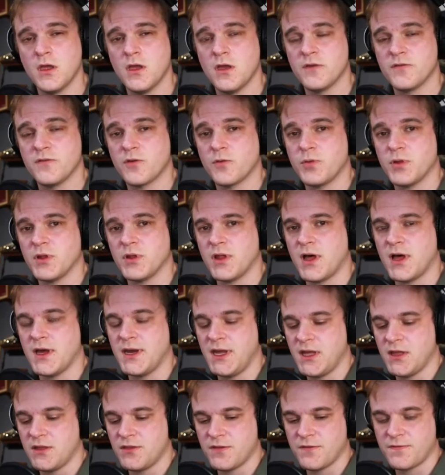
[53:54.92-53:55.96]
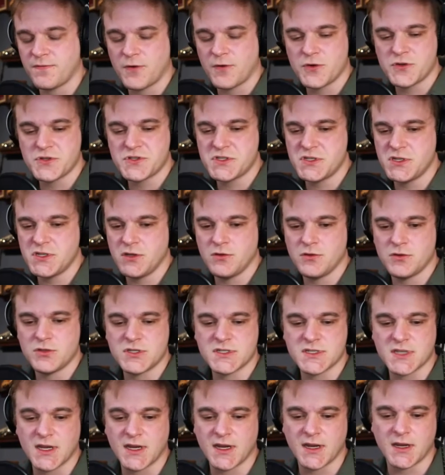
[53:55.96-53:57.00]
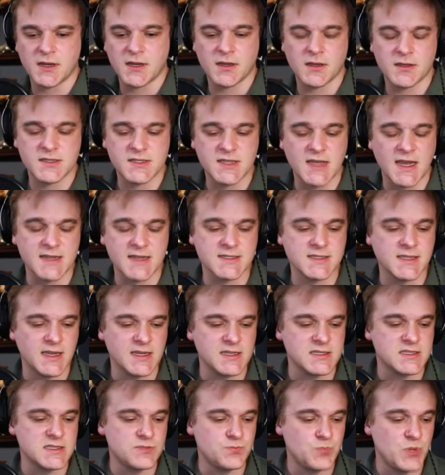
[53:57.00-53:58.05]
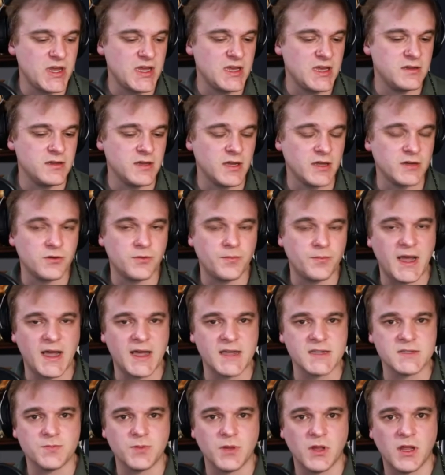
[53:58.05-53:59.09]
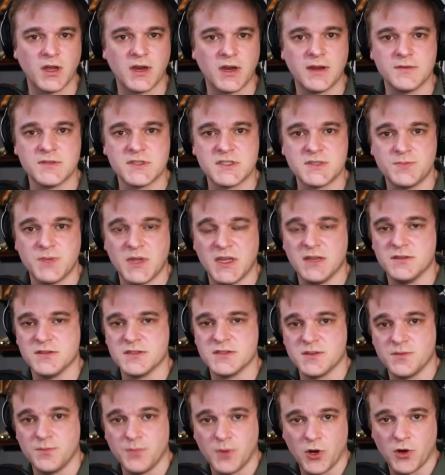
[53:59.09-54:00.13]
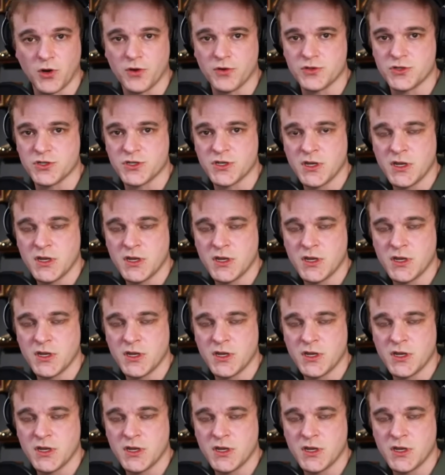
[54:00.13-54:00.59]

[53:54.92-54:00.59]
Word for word: For Polania, the first two, just like Saxonia's speed and underpass, Polania speed and submerge.